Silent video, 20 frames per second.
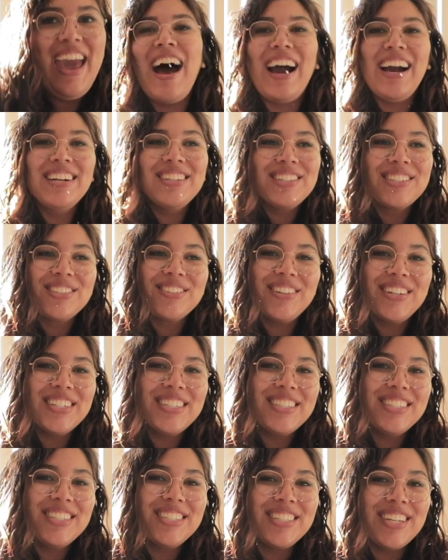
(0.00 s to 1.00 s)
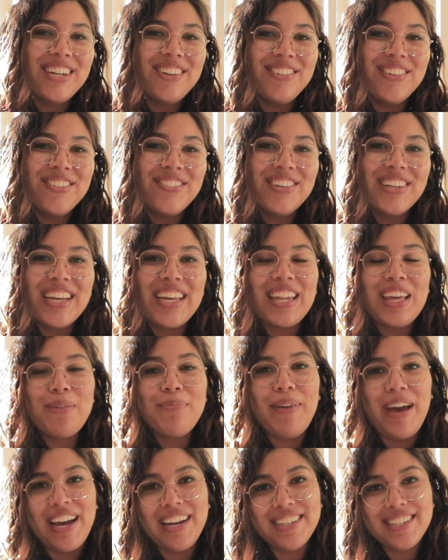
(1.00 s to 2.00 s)
I just wanted to share what we're getting
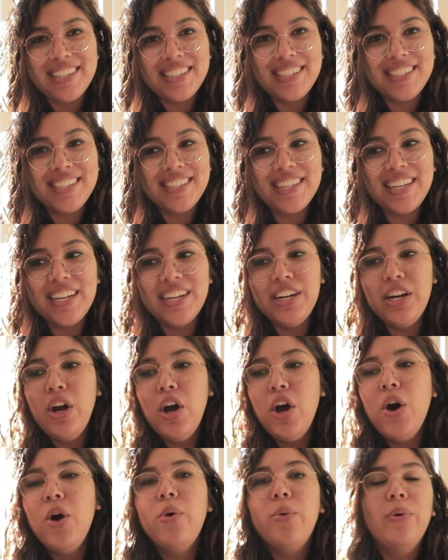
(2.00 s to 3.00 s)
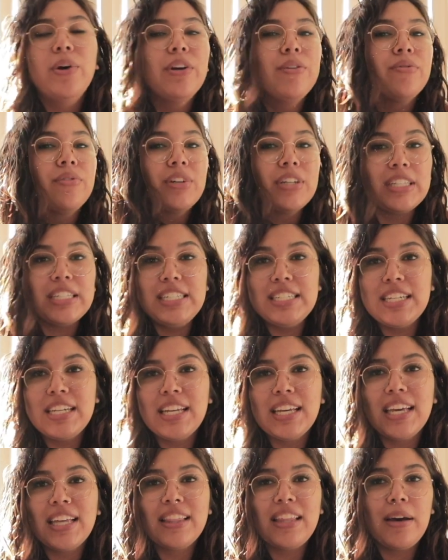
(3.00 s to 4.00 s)
bashed this year. We really
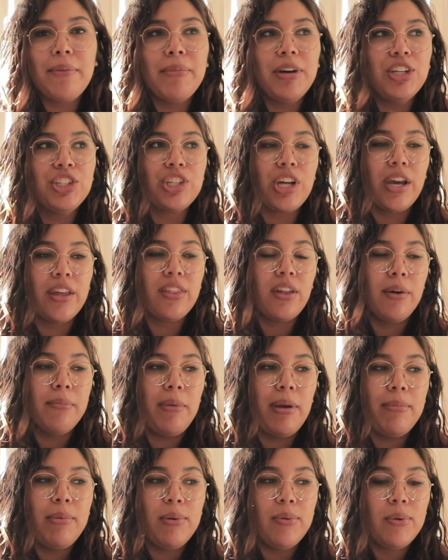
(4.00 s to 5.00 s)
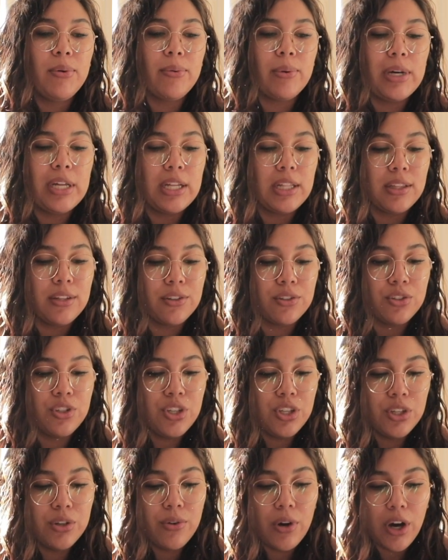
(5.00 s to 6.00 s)
didn't get that much. I thought maybe we went a little
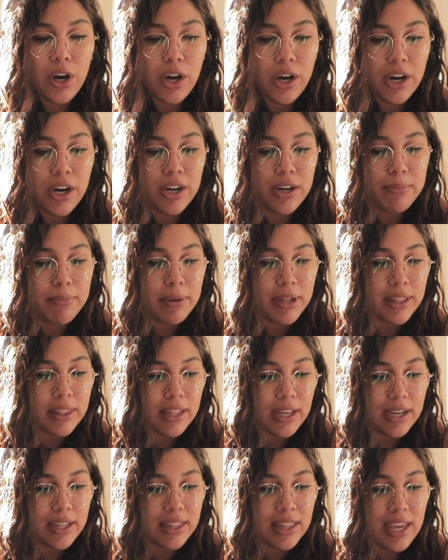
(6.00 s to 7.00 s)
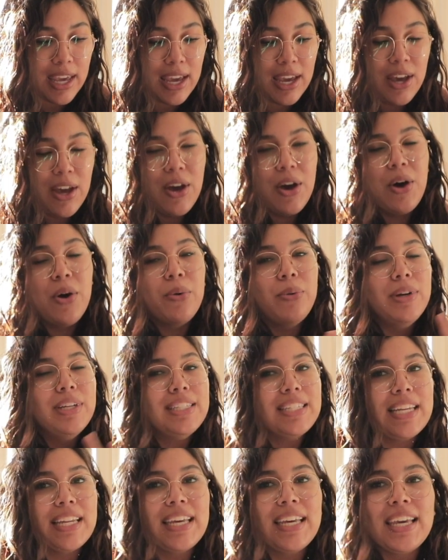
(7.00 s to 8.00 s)
too hard but luckily we
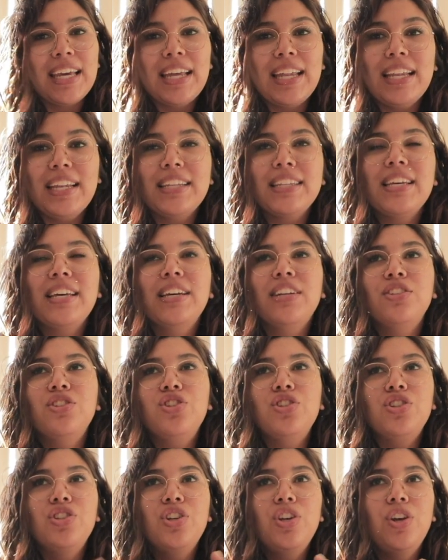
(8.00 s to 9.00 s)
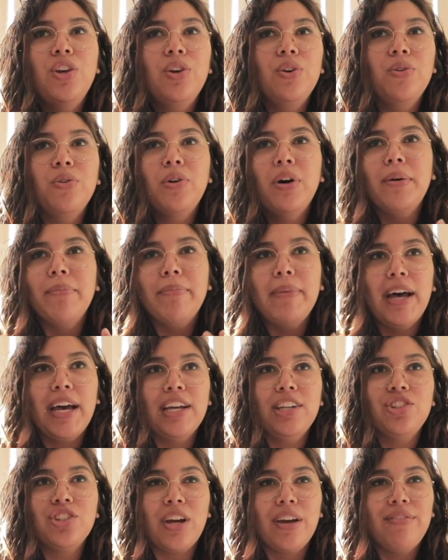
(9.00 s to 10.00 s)
didn't get too
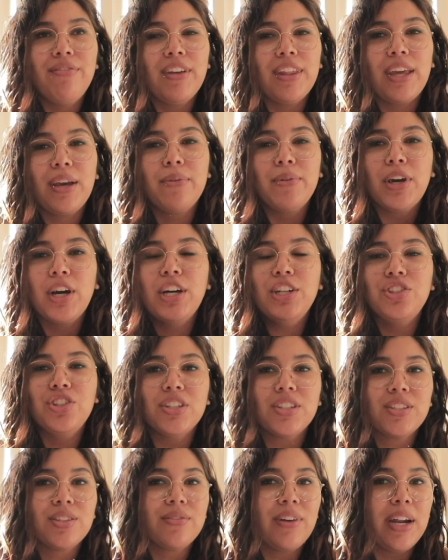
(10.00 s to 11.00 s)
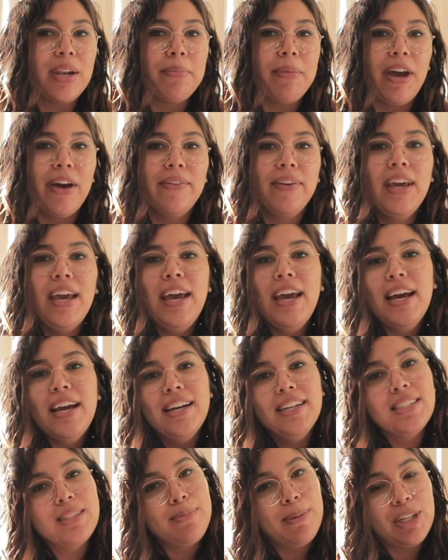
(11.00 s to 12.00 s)
much. I feel like we got just the right amount,
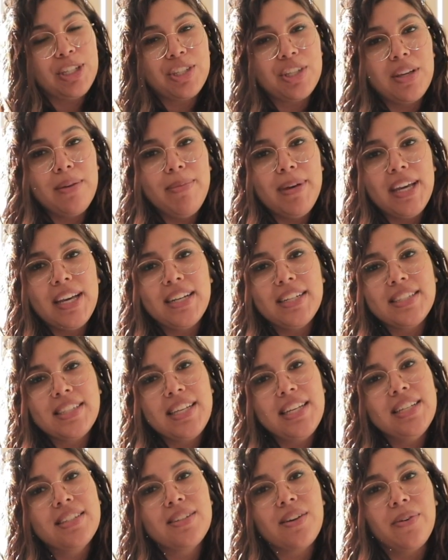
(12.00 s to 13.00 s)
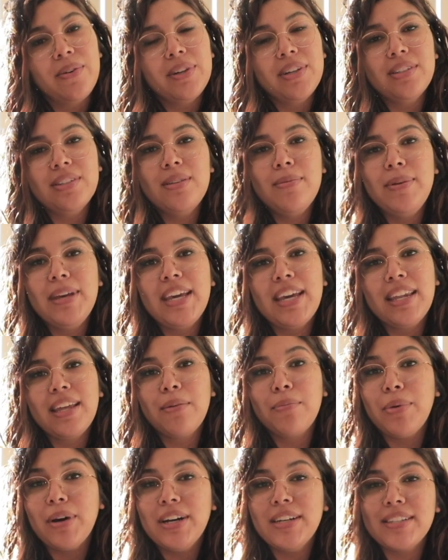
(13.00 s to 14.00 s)
especially because he's going to be
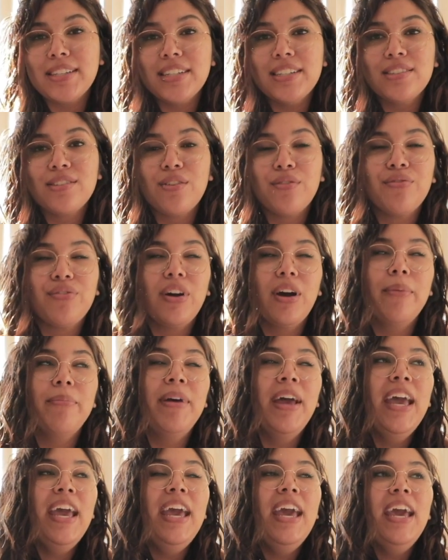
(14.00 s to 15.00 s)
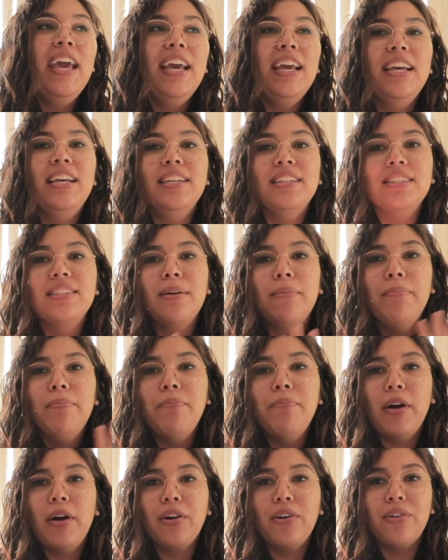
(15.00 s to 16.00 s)
getting presents from his
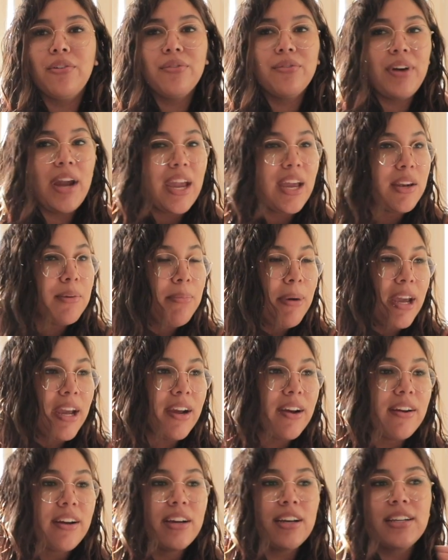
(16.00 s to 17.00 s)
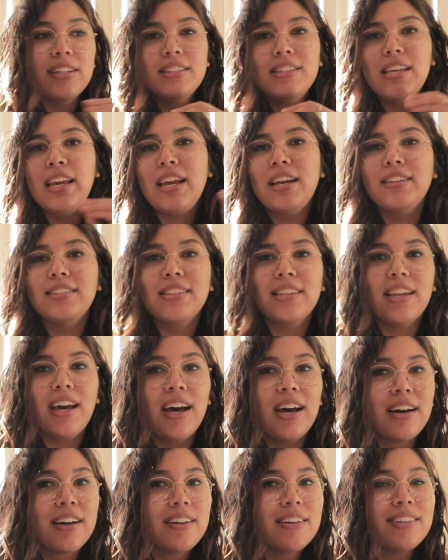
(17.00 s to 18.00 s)
grandparents, aunts and
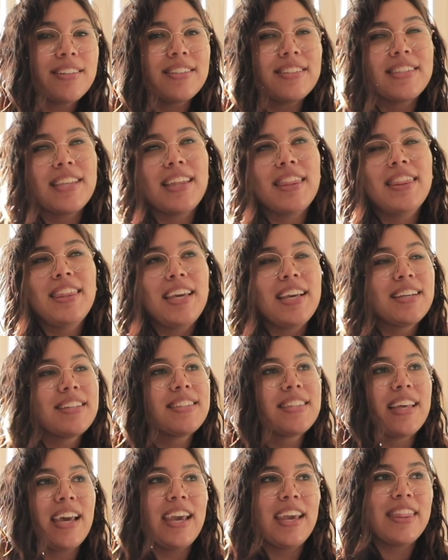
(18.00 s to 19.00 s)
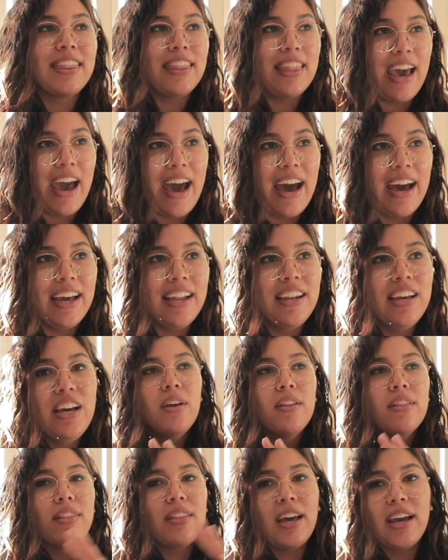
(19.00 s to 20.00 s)
uncles, things like that.
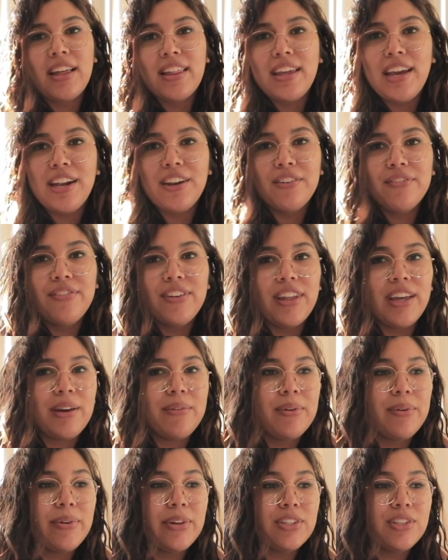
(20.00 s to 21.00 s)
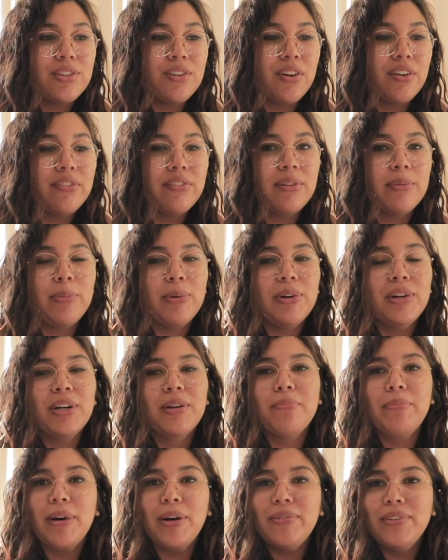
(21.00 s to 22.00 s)
Luckily, I don't feel like we went too
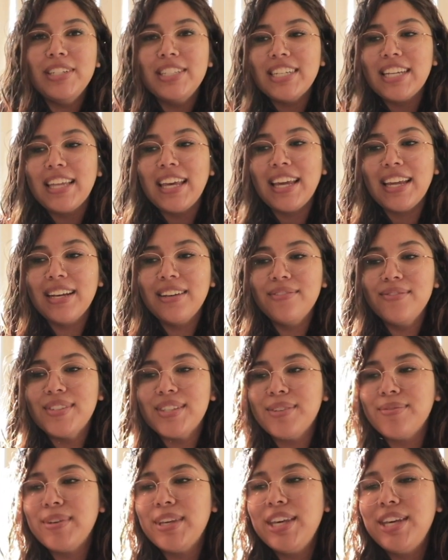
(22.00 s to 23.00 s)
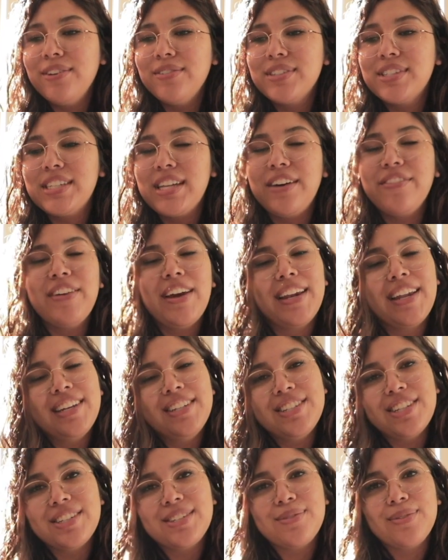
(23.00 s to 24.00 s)
overboard, but we did get him some cute stuff and I
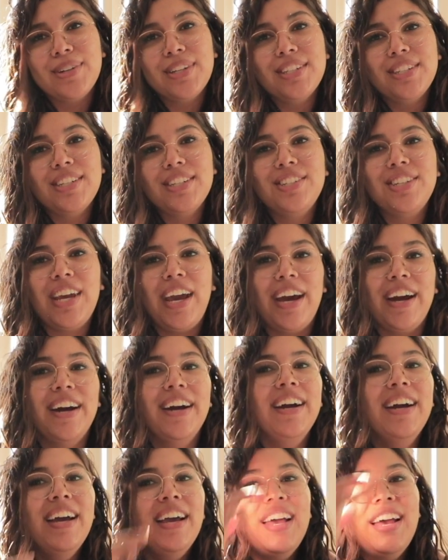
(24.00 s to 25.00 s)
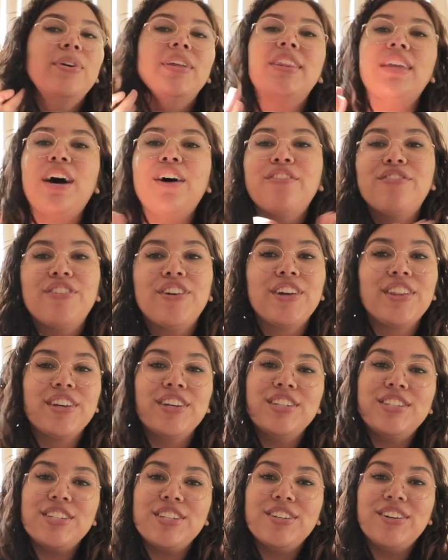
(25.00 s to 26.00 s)
just wanted to share. Without further
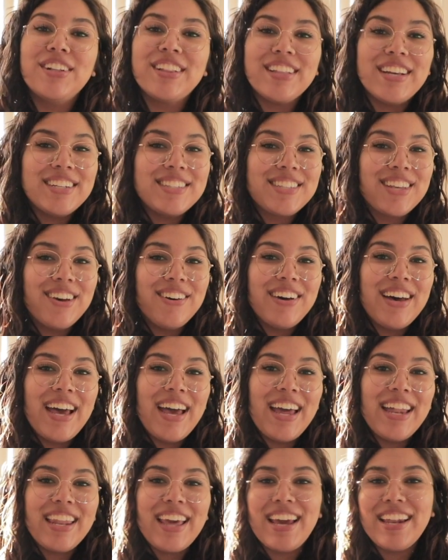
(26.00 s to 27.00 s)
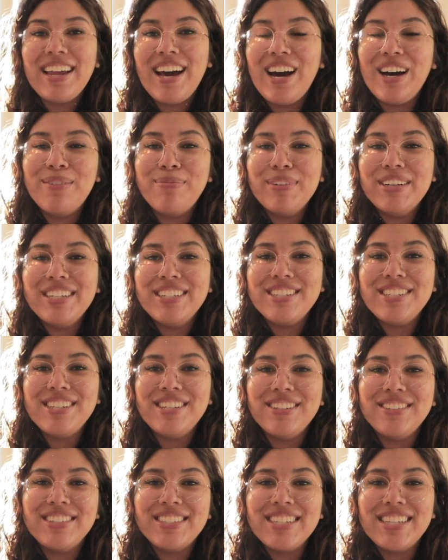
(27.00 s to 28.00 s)
ado, let's go ahead and hop
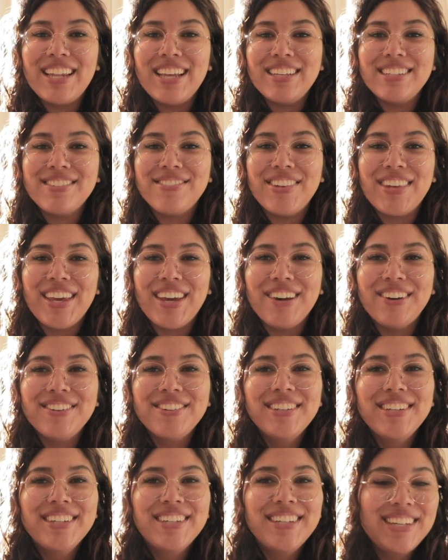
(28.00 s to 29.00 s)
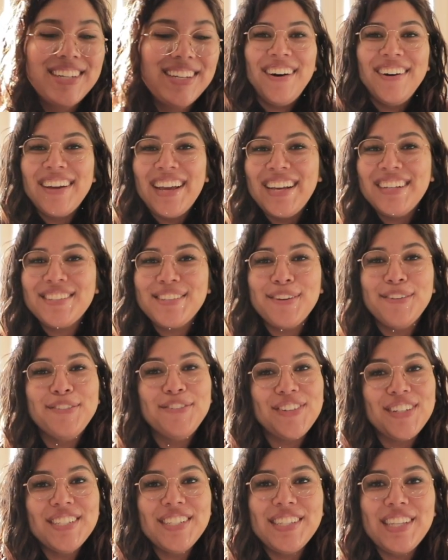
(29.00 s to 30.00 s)
into today's video. Okay, so
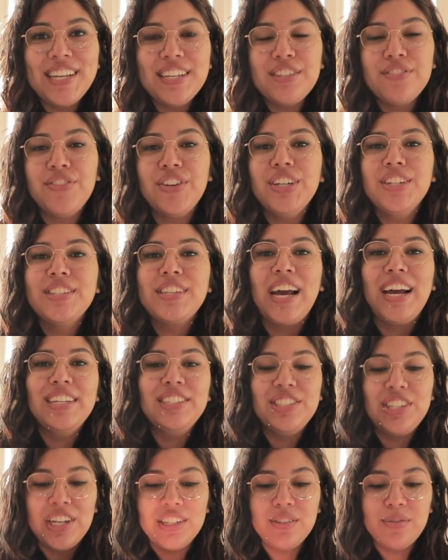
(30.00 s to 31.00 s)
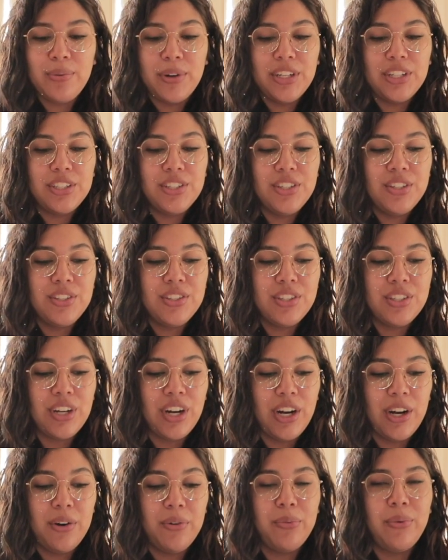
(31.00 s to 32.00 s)
first things first, I just wanted to
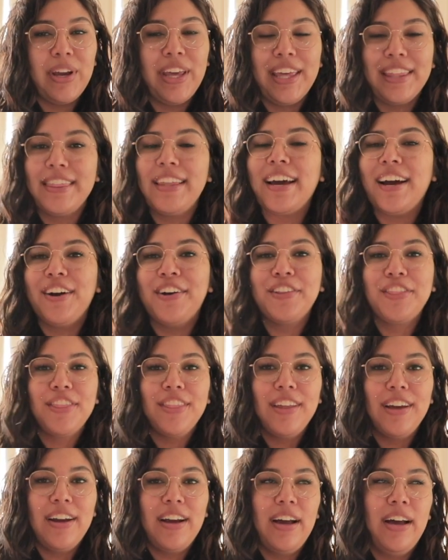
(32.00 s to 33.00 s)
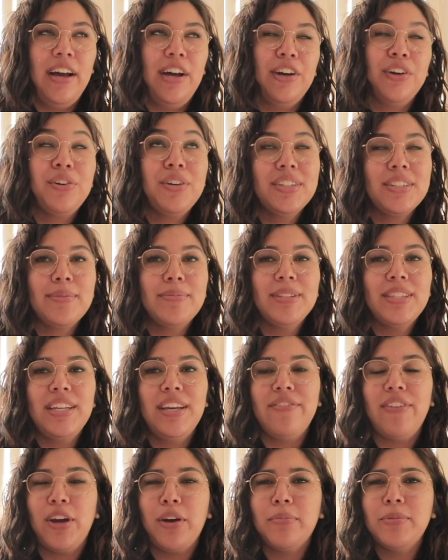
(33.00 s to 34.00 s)
start with our uh, Christmas
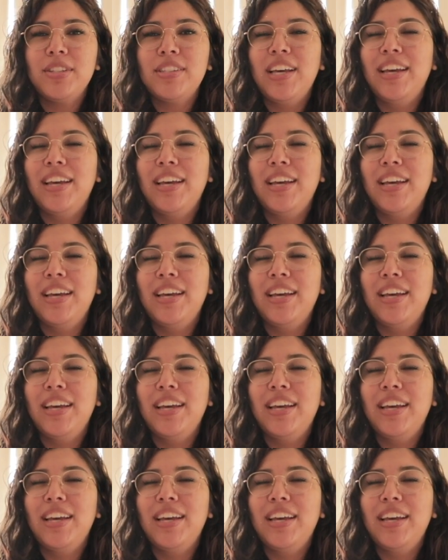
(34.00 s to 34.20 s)
Eve. I almost